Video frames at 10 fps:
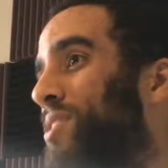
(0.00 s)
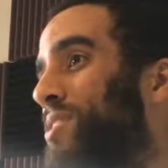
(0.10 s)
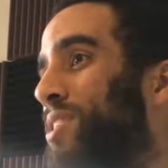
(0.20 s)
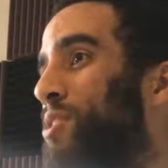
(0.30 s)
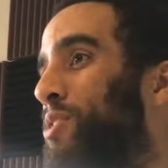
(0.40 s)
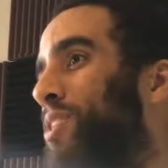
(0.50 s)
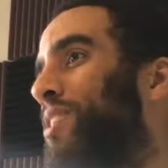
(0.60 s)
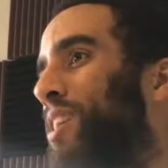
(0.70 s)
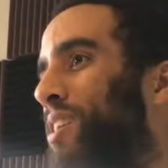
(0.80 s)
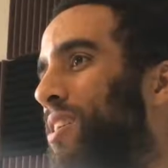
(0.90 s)
Because then you can
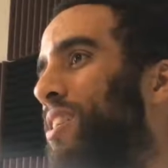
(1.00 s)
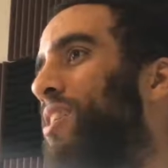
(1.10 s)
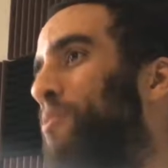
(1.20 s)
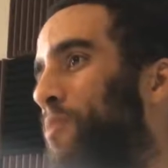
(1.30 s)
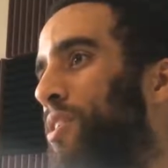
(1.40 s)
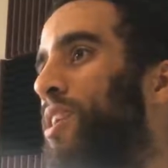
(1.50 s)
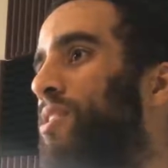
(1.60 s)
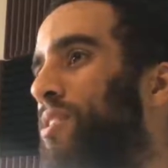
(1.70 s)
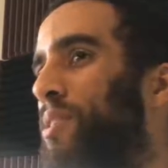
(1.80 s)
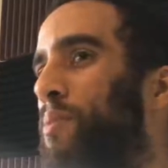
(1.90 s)
like kind of
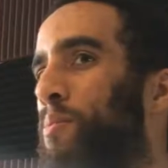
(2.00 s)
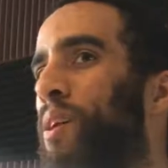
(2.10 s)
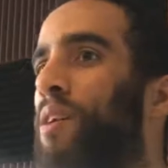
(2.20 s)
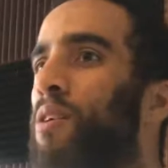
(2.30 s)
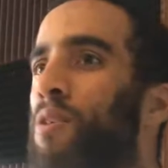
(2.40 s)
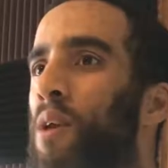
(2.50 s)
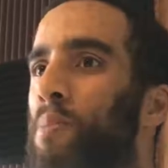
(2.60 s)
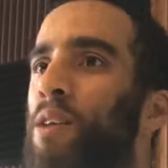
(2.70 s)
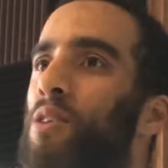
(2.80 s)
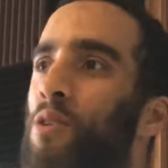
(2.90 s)
relate to them and be like, oh,
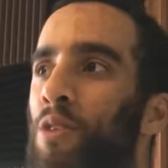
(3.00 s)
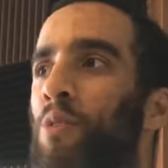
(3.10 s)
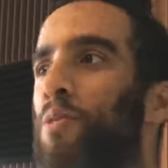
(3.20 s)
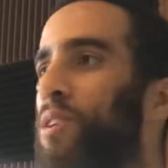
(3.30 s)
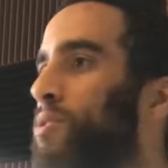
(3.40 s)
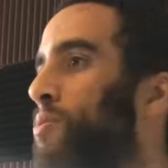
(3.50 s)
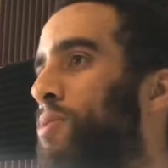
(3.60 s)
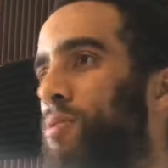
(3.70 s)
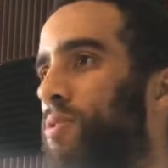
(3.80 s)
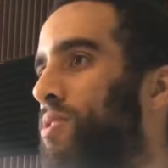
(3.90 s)
I'm not the only one that's
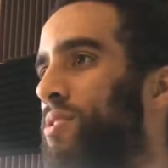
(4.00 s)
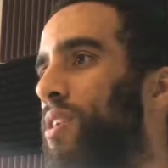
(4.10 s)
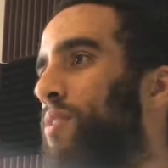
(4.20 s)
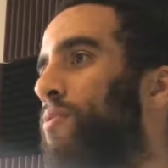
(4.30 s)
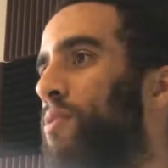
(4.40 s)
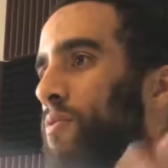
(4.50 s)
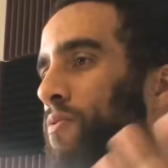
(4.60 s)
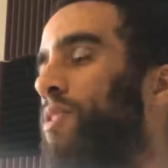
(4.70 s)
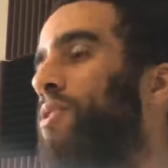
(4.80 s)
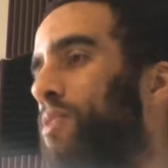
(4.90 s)
going through this stuff or
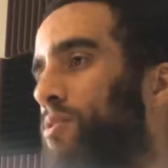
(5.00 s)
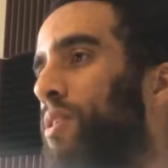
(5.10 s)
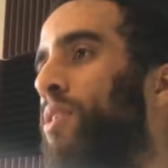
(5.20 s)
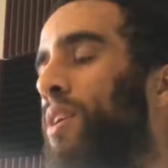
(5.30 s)
feeling this way.